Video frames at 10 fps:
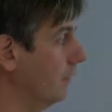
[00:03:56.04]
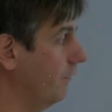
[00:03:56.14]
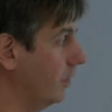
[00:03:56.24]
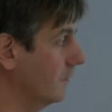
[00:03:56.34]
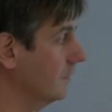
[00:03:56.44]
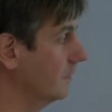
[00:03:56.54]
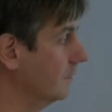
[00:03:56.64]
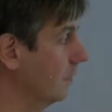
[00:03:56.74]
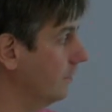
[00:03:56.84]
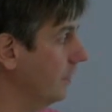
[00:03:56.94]

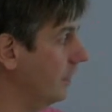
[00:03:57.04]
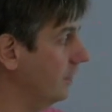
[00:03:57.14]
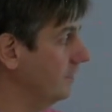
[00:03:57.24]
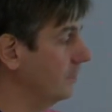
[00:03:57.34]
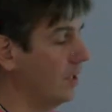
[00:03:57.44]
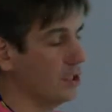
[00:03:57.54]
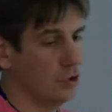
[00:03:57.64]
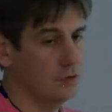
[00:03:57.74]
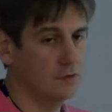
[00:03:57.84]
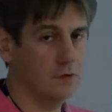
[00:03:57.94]
fluxes of Earth
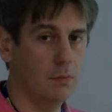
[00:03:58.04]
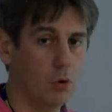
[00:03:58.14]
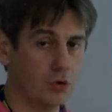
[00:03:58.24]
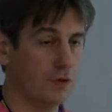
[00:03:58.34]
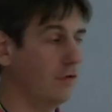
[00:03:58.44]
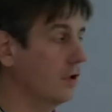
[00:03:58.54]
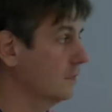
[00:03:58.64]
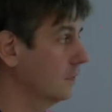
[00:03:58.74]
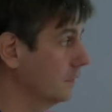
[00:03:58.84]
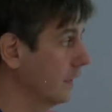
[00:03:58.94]
interactions, moisture
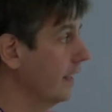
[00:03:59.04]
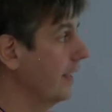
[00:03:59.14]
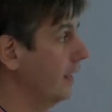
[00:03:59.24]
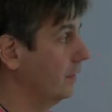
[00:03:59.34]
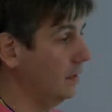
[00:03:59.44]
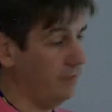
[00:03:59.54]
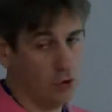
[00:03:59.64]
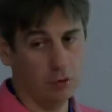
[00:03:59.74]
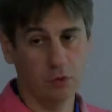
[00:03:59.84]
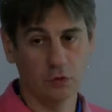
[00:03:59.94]
fluxes, and the
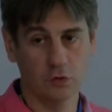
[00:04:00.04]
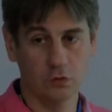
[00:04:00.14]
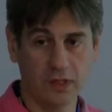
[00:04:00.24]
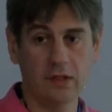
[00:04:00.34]
African monsoon and